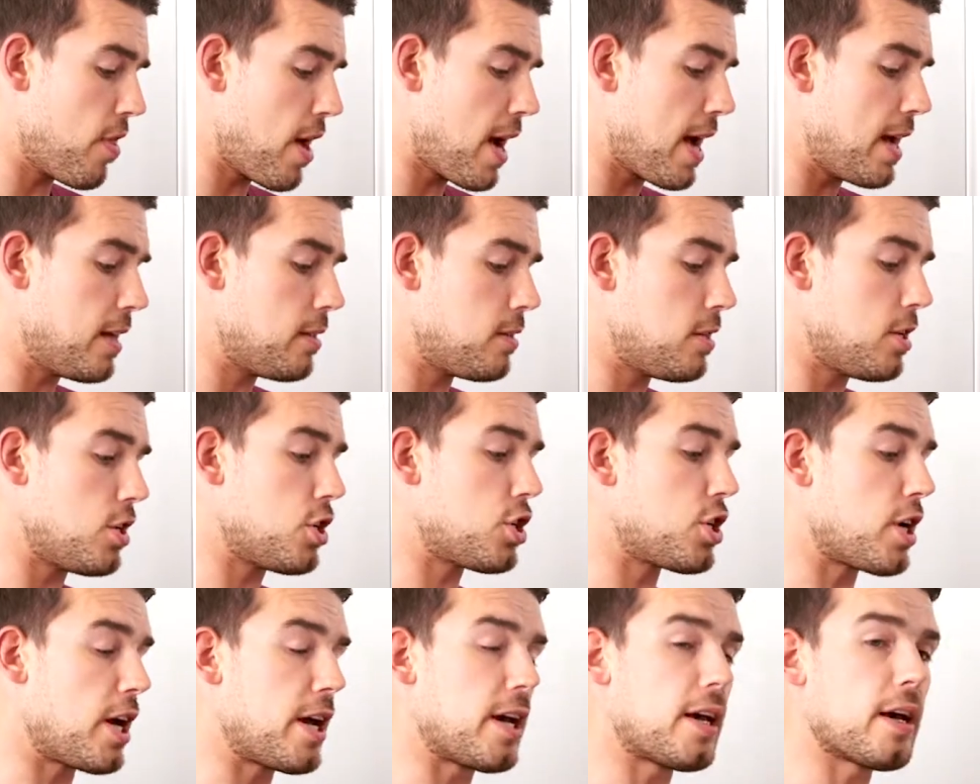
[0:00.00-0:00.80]
that into your
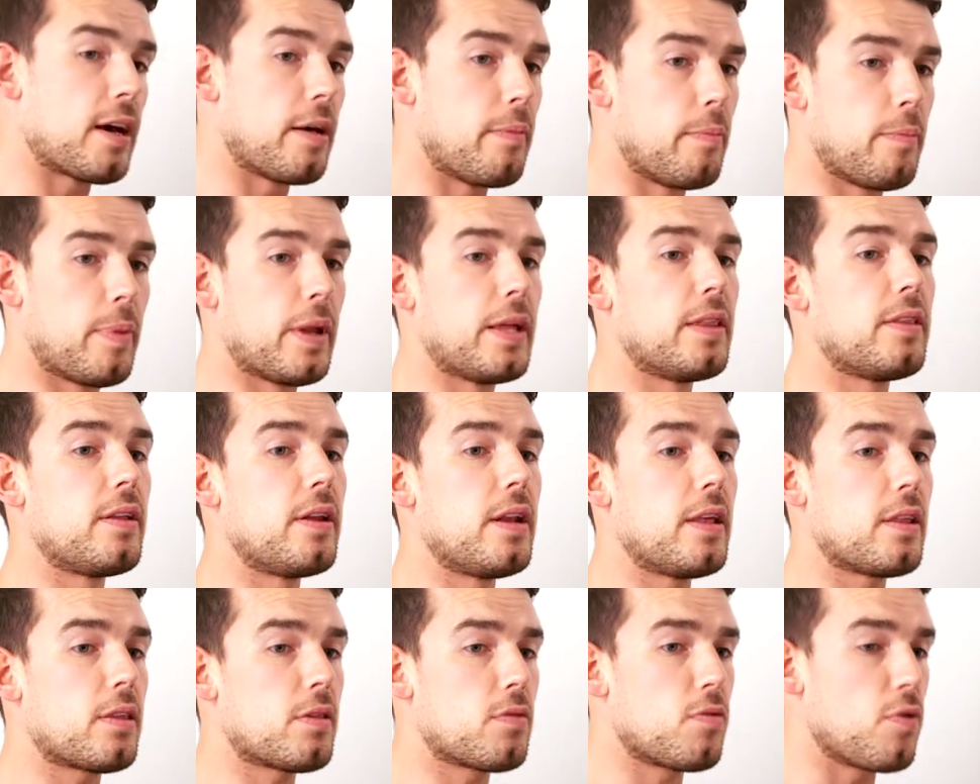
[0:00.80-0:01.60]
shake and blending
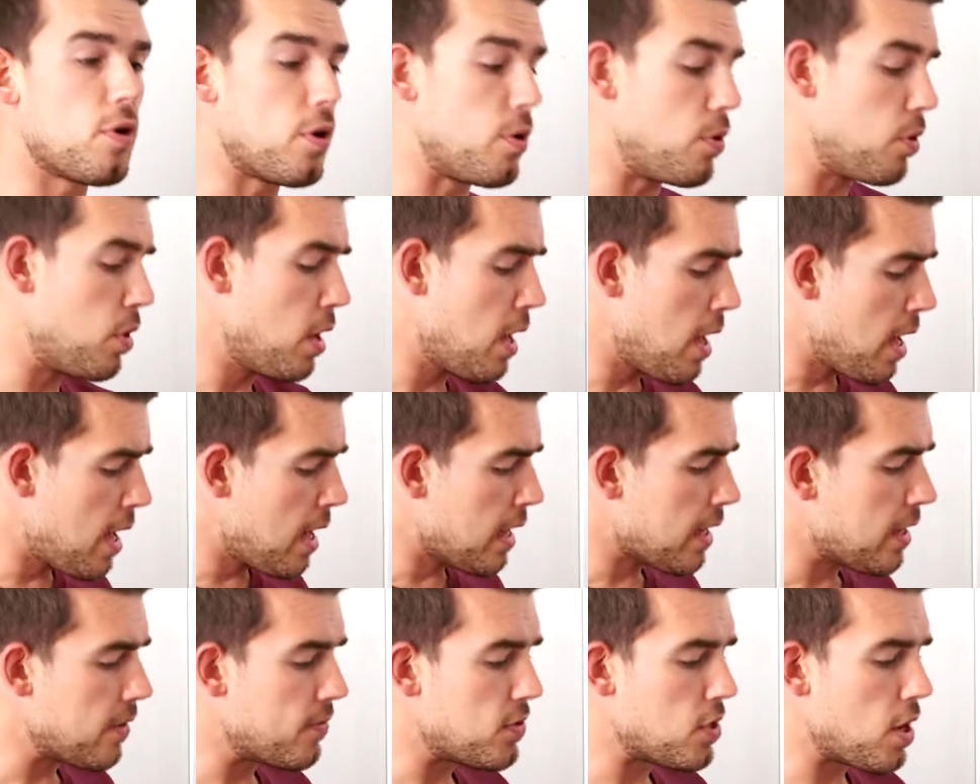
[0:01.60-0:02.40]
it through
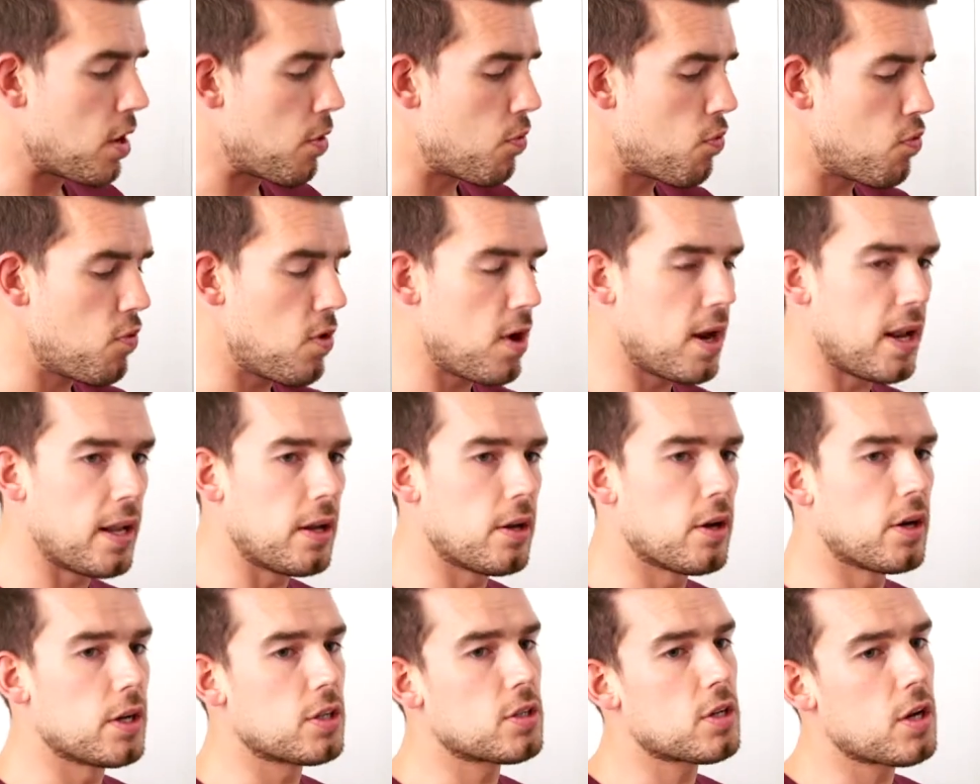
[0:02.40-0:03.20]
gives it a really
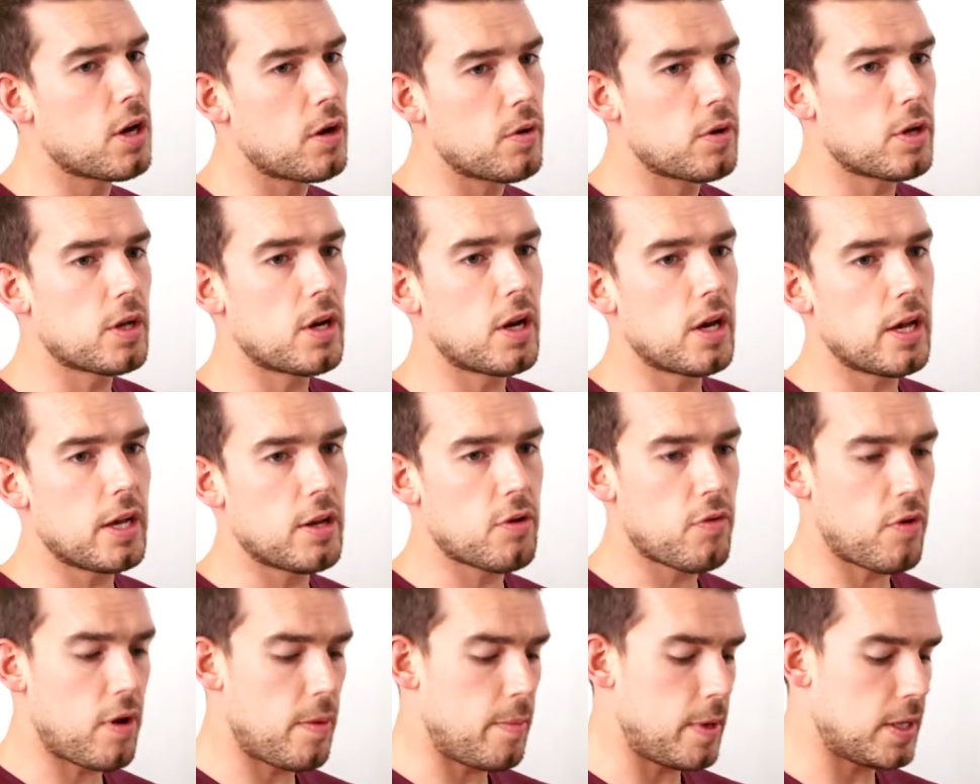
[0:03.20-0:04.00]
nice coconutty
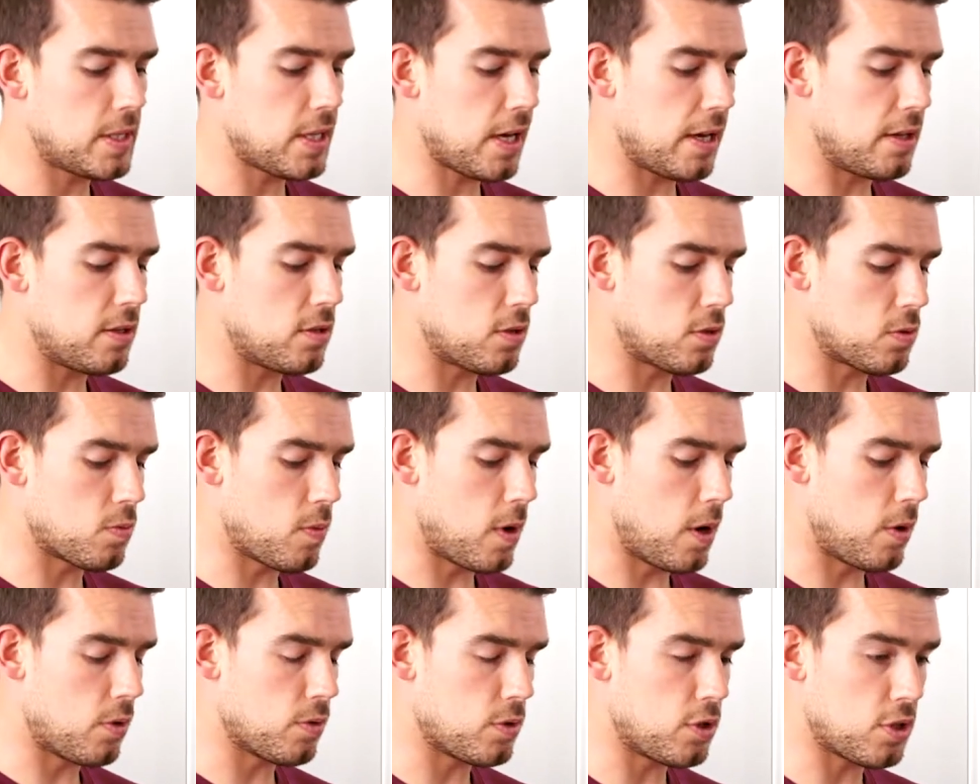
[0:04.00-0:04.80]
creamy taste as
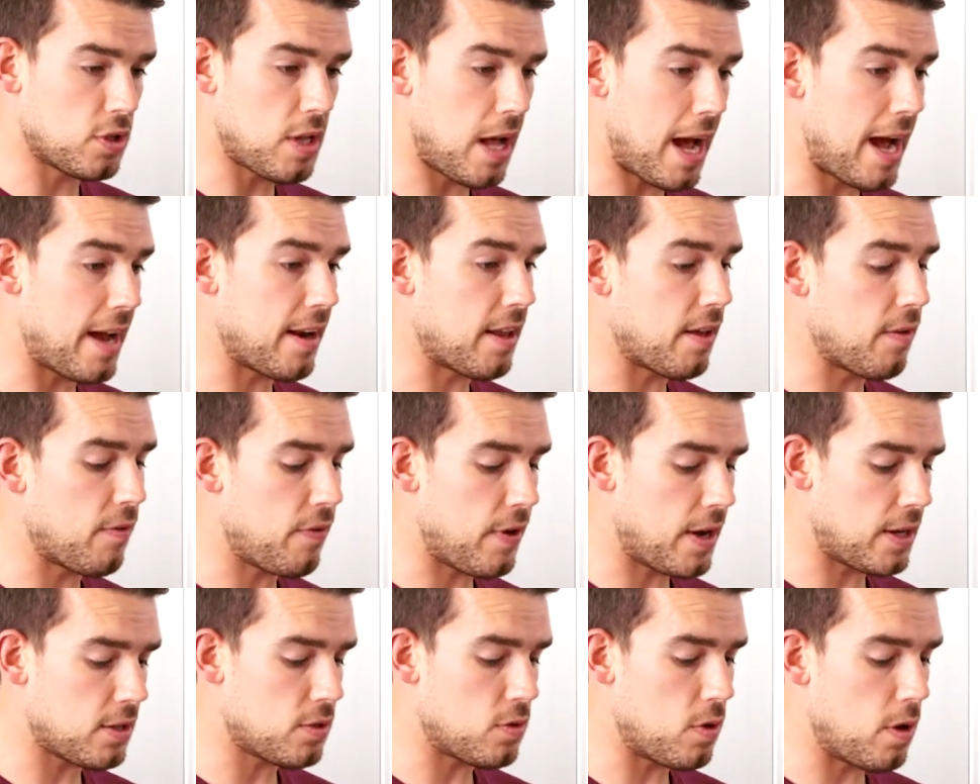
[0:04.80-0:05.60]
well, just adding
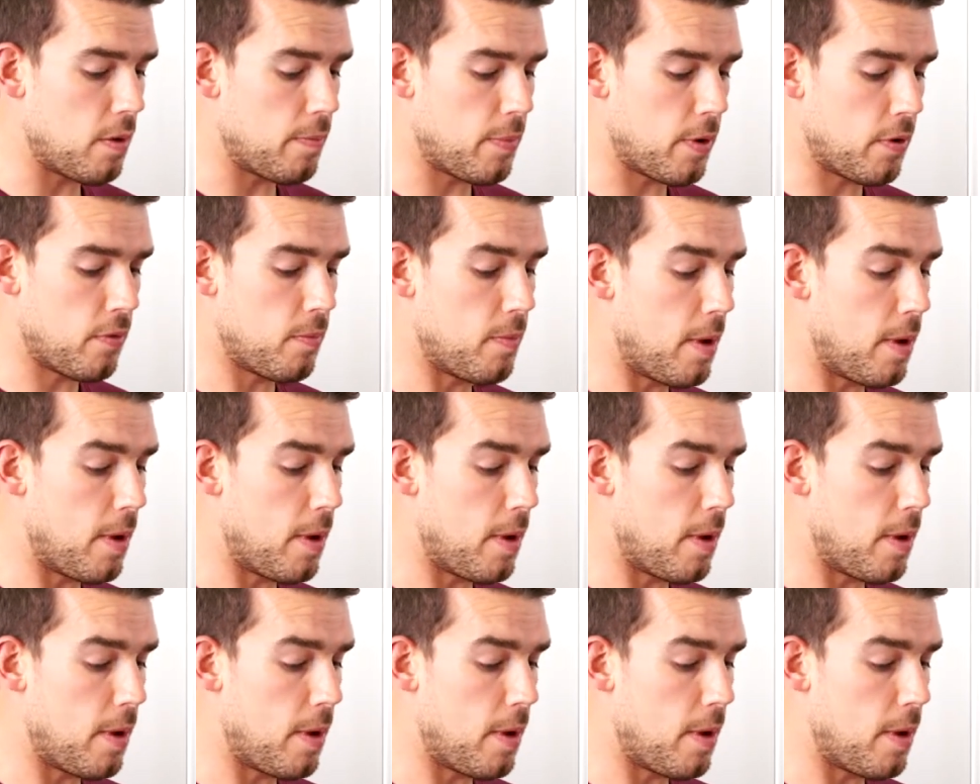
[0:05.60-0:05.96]
fats to it. But